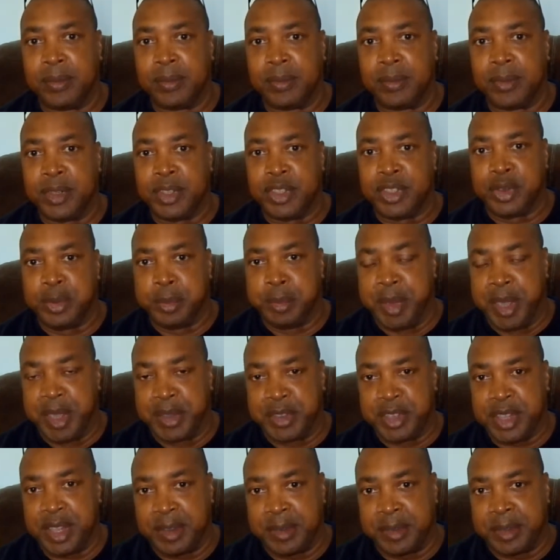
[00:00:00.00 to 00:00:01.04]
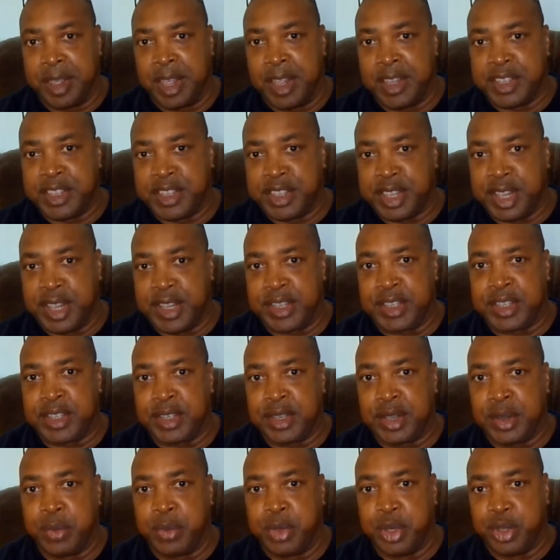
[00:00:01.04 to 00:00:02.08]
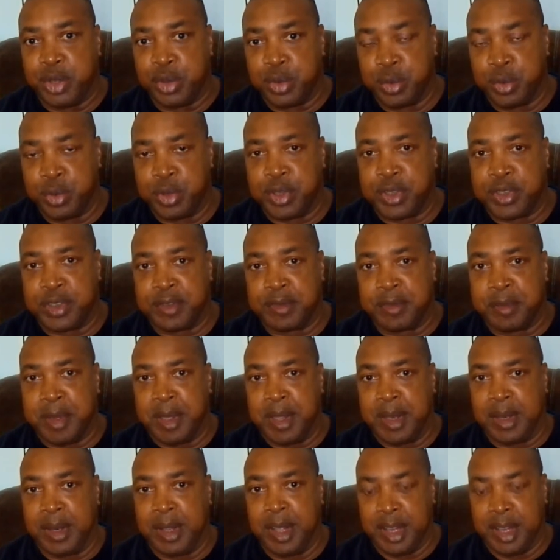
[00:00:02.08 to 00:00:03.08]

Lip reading: to be able to have sex with the daughters of men.